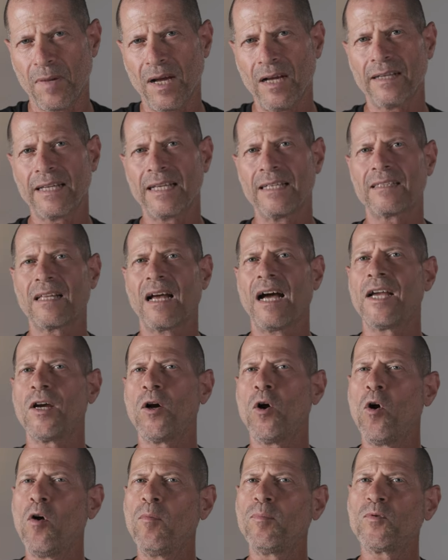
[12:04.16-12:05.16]
market, I
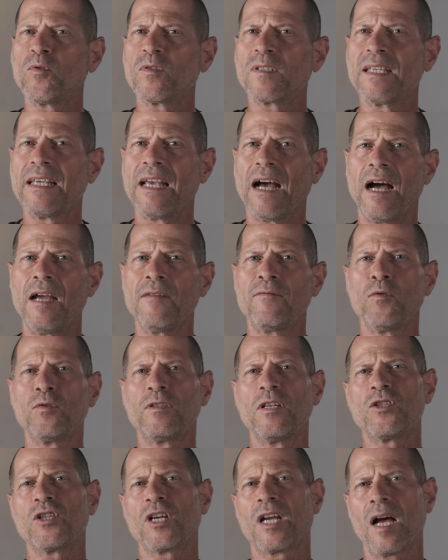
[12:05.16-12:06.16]
hope to see
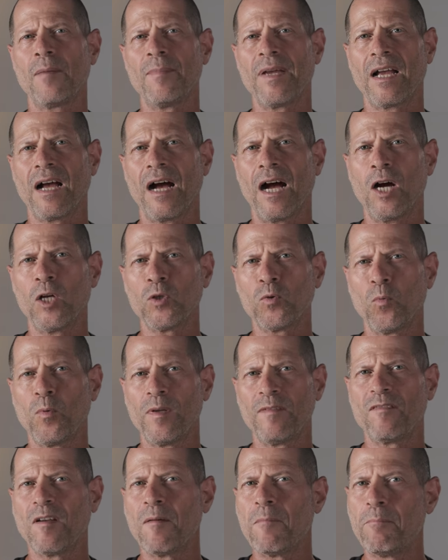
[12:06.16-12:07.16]
iFootage coming out
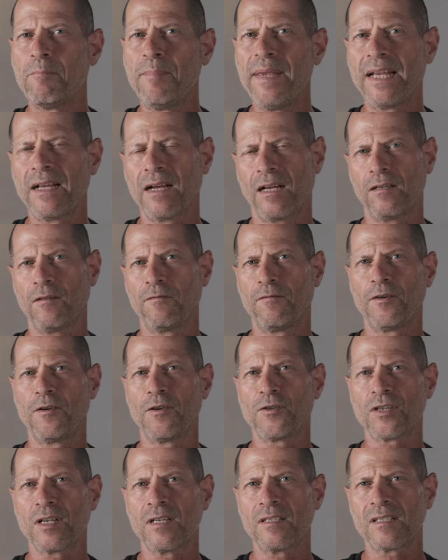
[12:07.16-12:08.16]
with bicolor
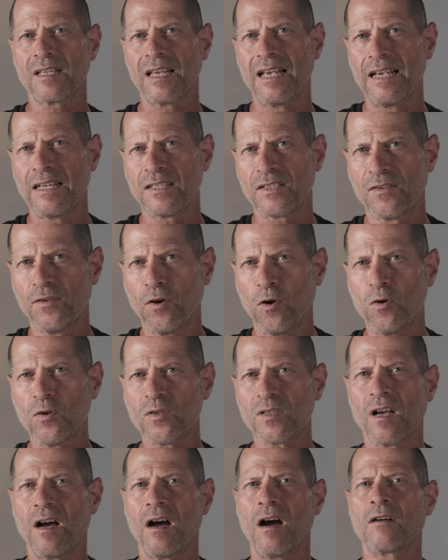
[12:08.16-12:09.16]
versions as
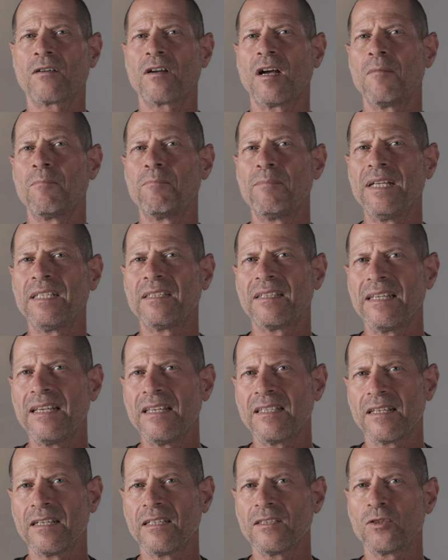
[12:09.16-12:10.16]
those are a bit
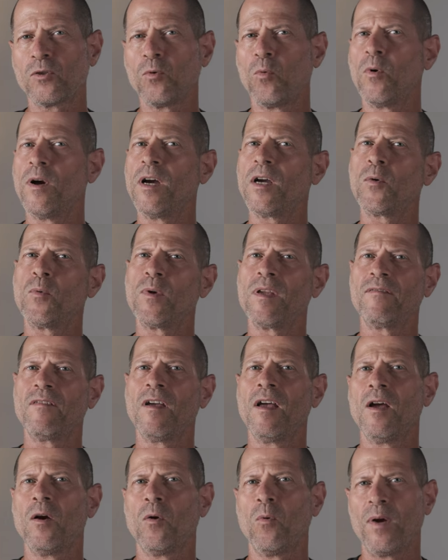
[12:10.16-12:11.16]
easier to work with
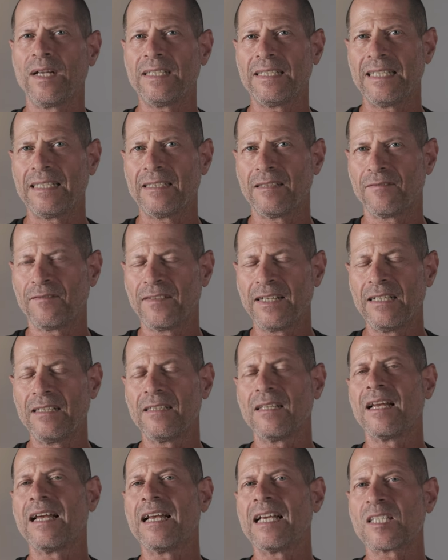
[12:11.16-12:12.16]
when in the
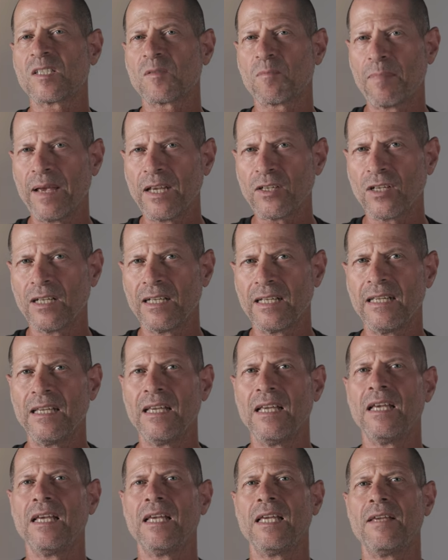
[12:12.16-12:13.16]
field, especially
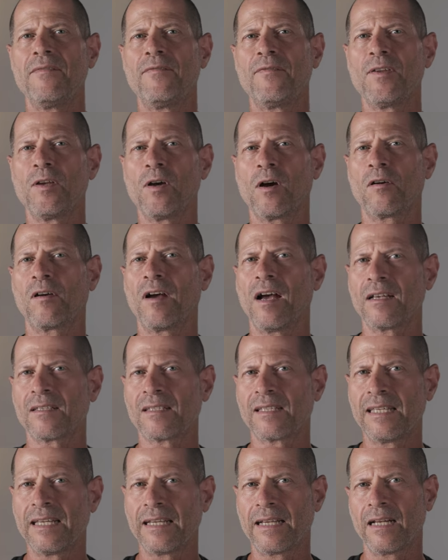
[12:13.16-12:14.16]
if you are a
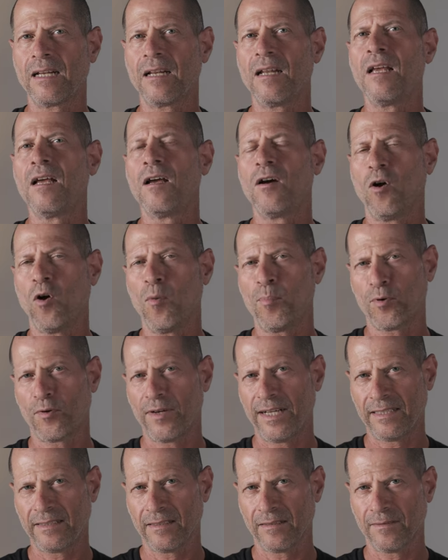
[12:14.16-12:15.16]
single
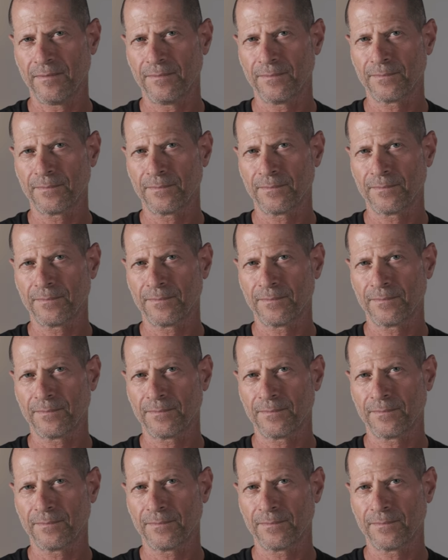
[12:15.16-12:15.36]
operator.